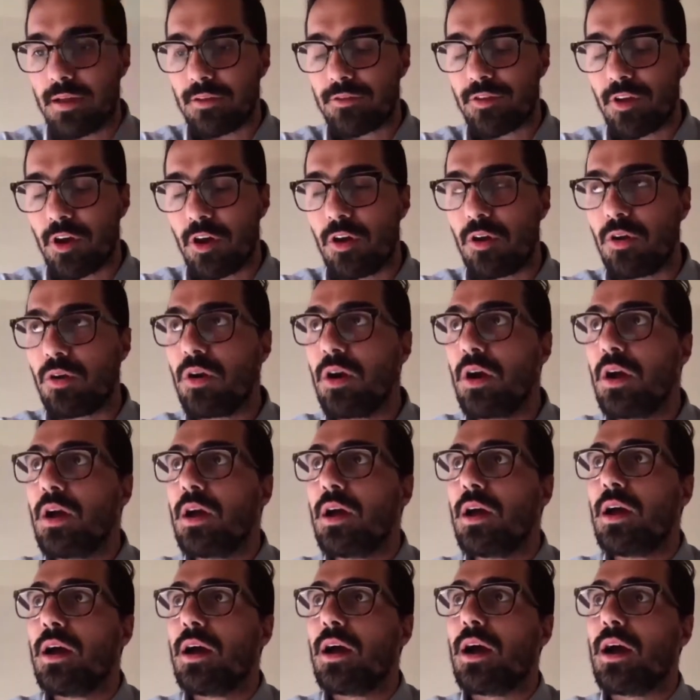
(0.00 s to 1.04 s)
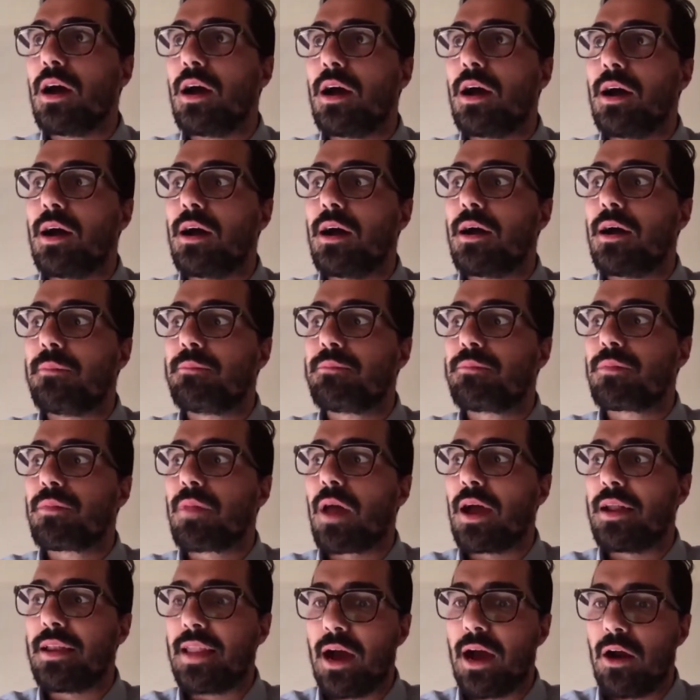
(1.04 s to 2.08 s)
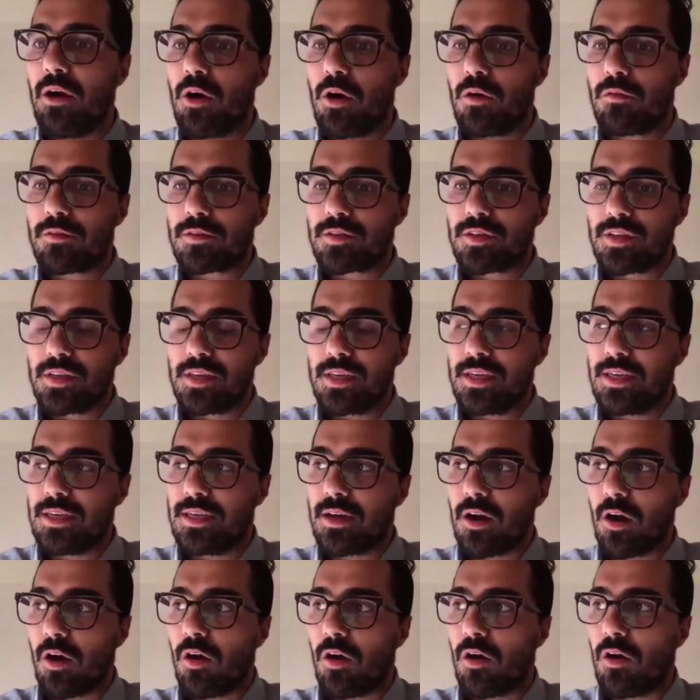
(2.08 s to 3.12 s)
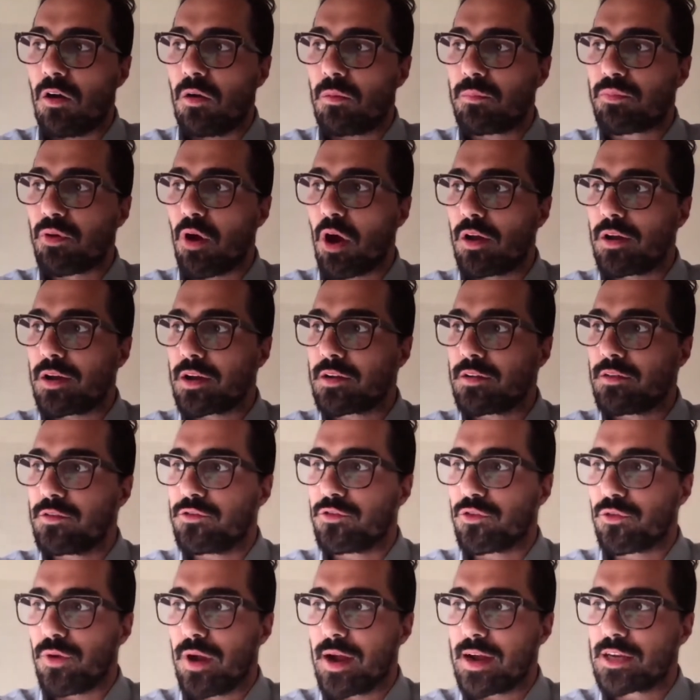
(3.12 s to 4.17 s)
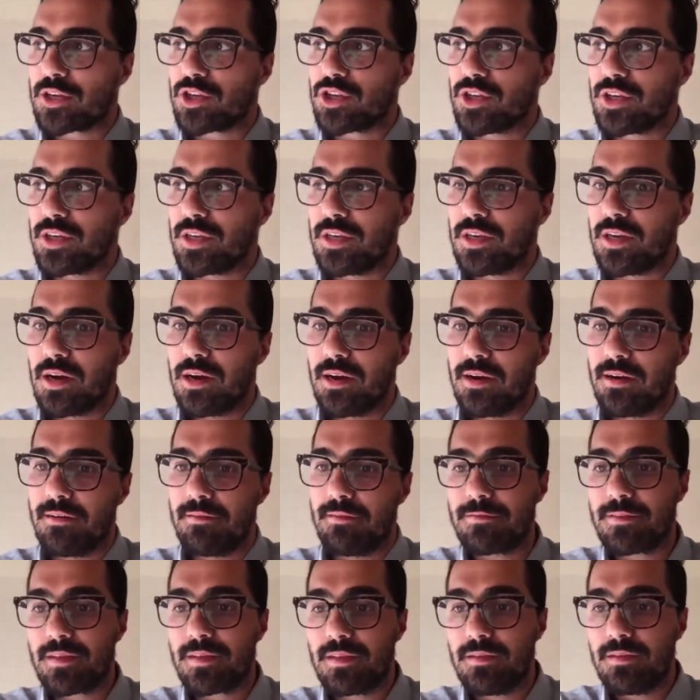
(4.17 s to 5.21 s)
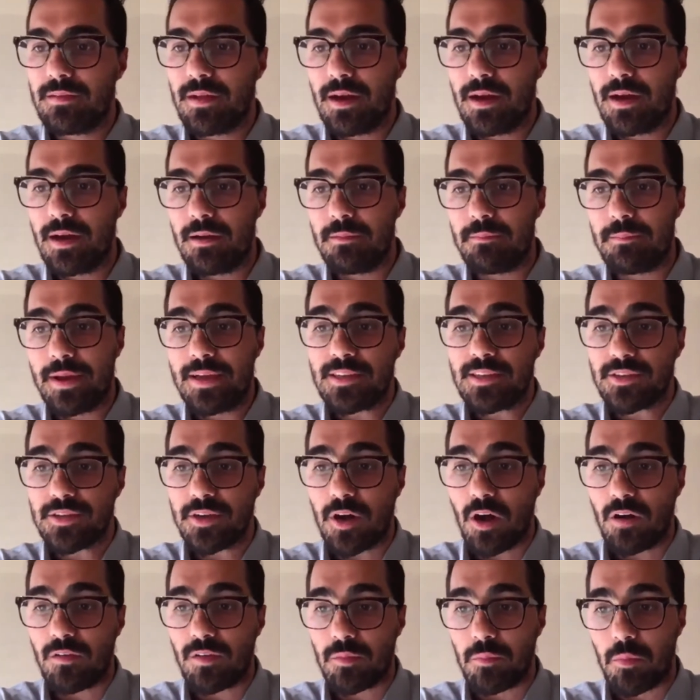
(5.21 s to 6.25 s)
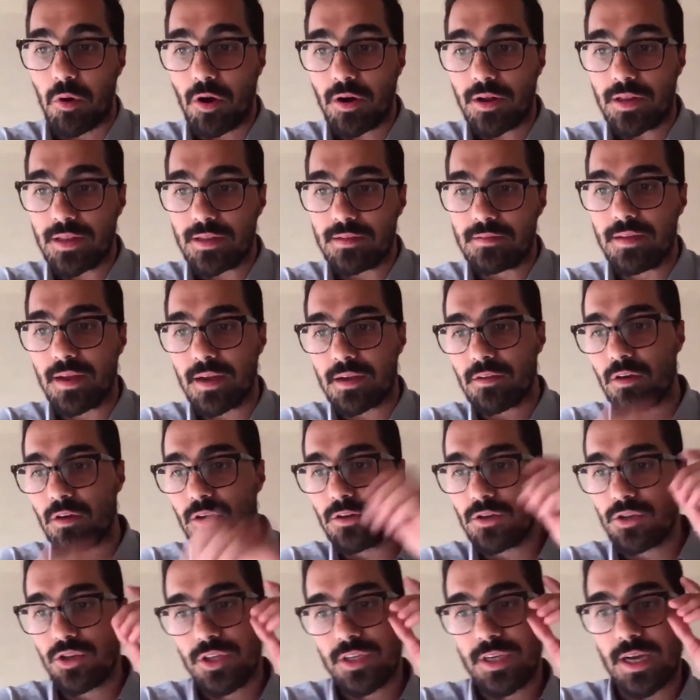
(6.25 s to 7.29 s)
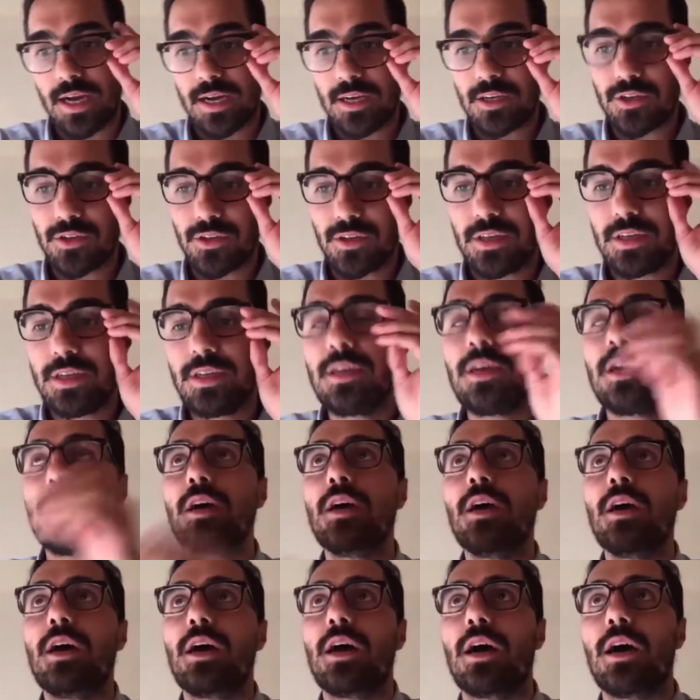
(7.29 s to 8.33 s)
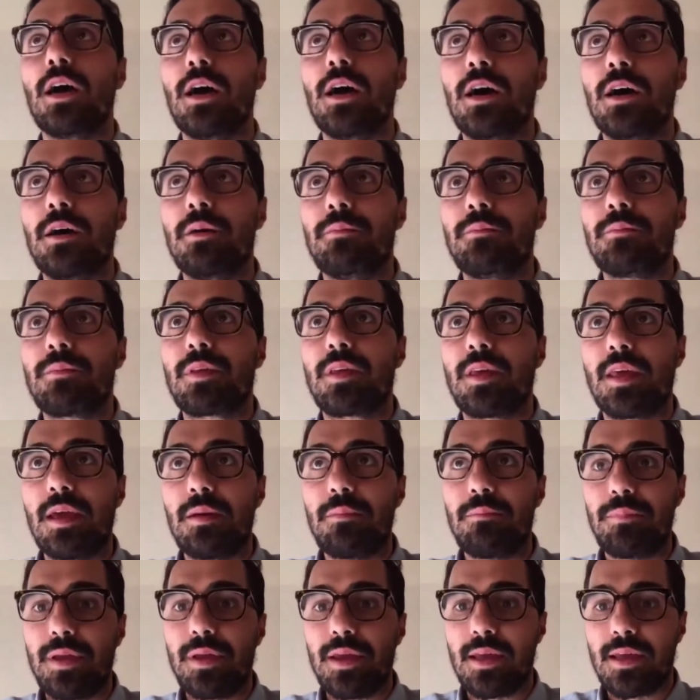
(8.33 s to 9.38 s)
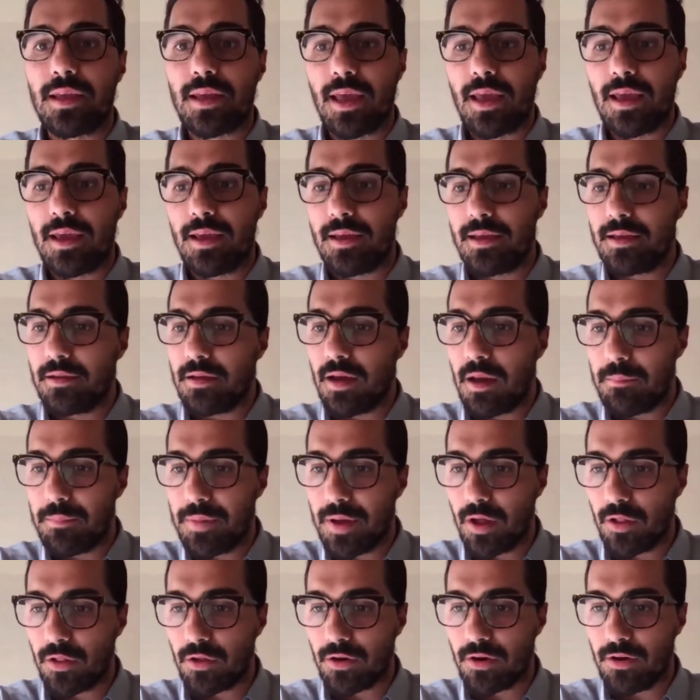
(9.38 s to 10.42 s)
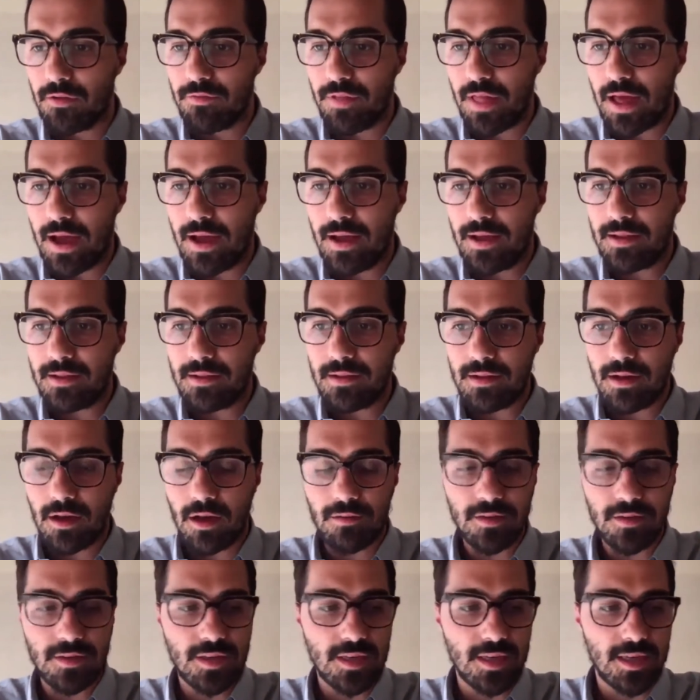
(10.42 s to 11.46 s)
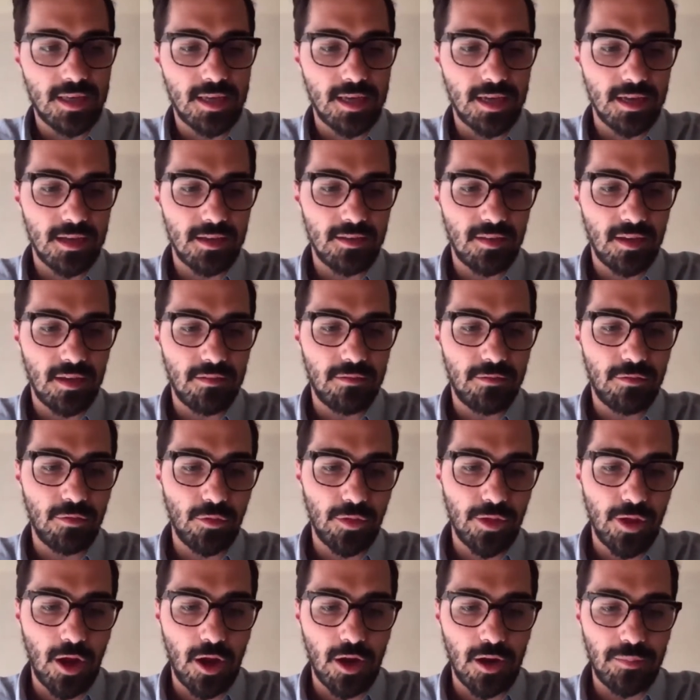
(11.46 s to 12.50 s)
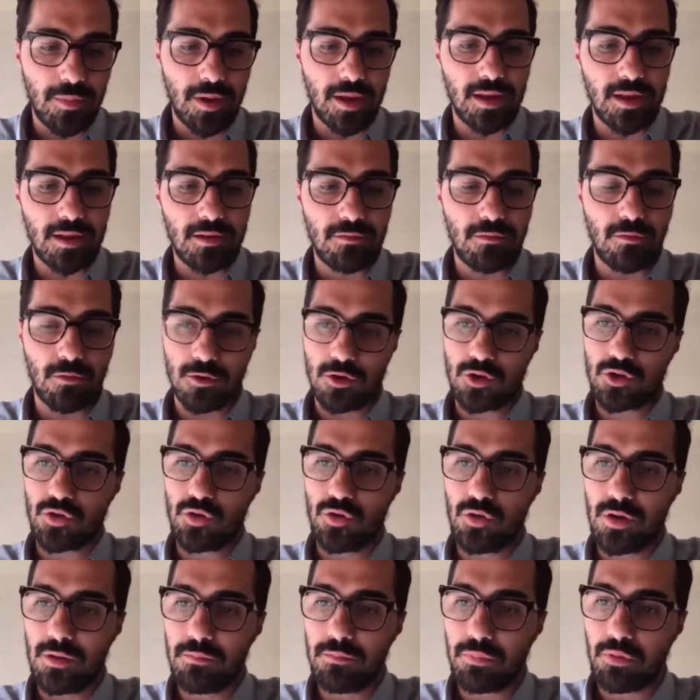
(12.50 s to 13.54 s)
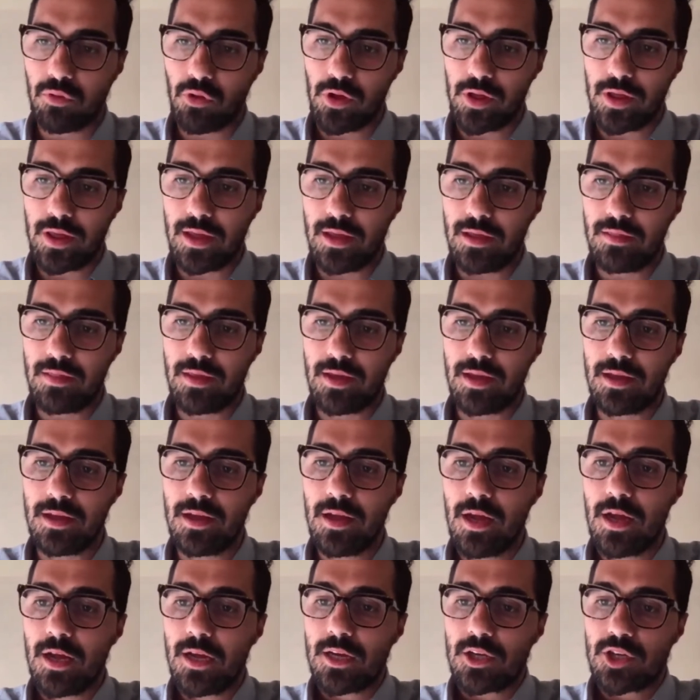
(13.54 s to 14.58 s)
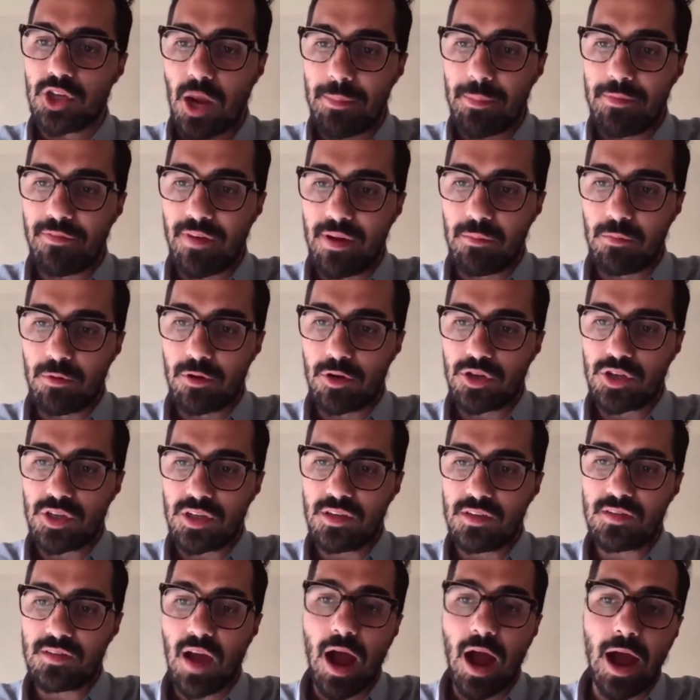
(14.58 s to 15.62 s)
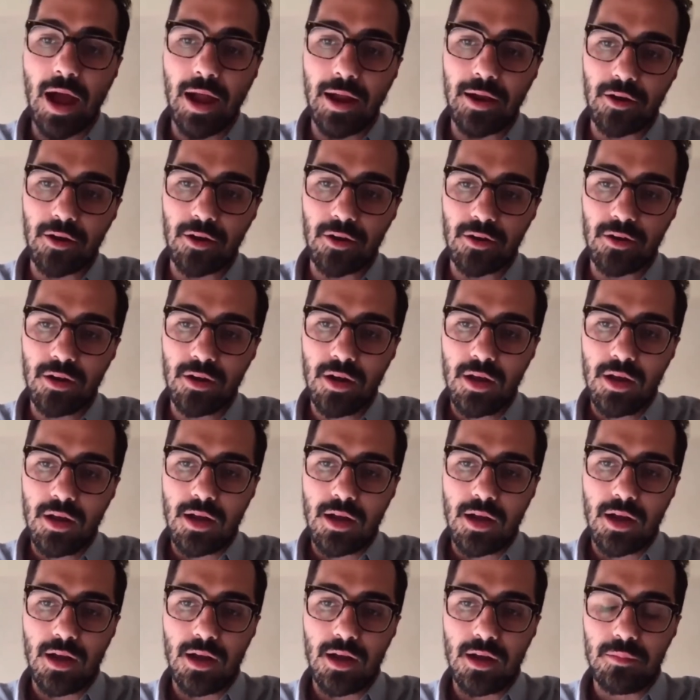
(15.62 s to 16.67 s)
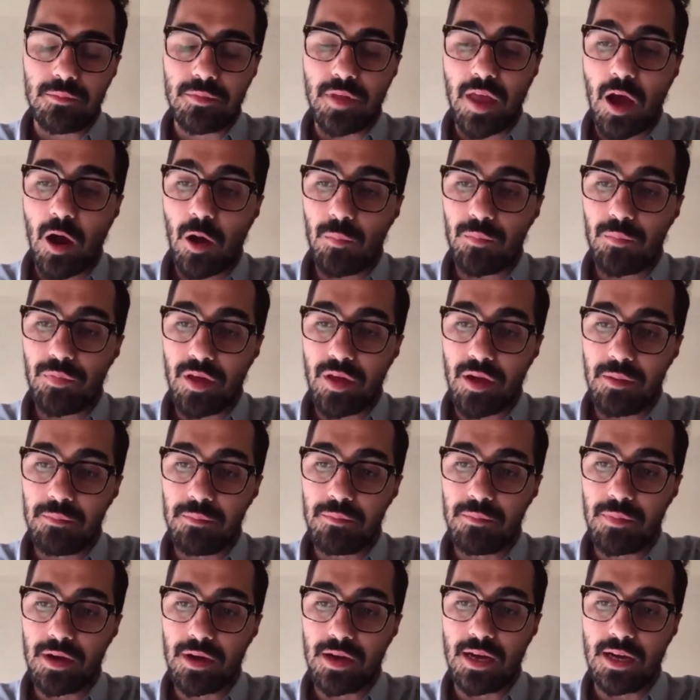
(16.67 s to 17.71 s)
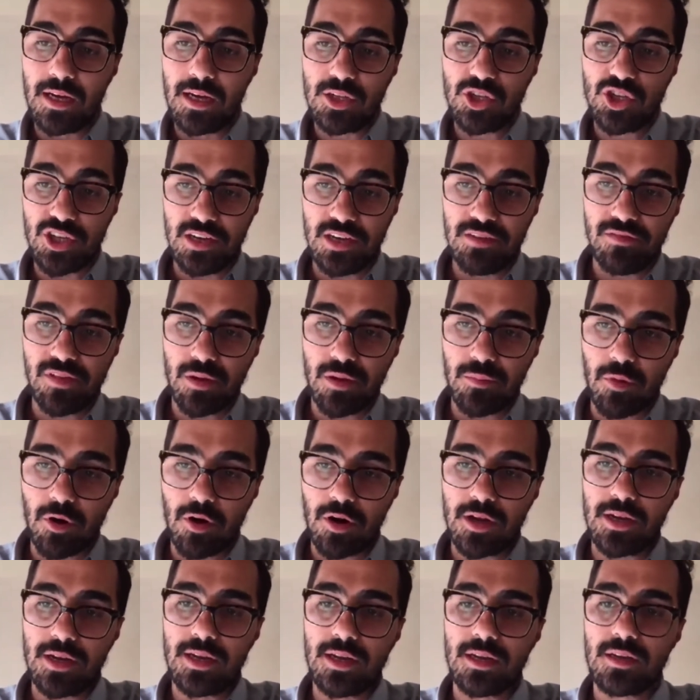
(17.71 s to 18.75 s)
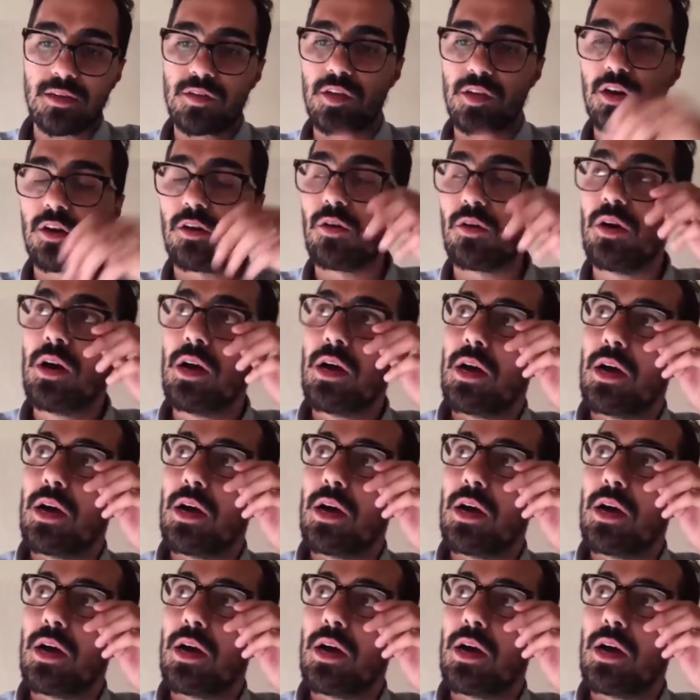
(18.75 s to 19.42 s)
so I now oversee all product direction of basically all of our marketing technology, actually. Kit being a pillar of that. Obviously, Kit is a fully automated virtual employee that Shopify merchants hire to help them achieve their marketing. So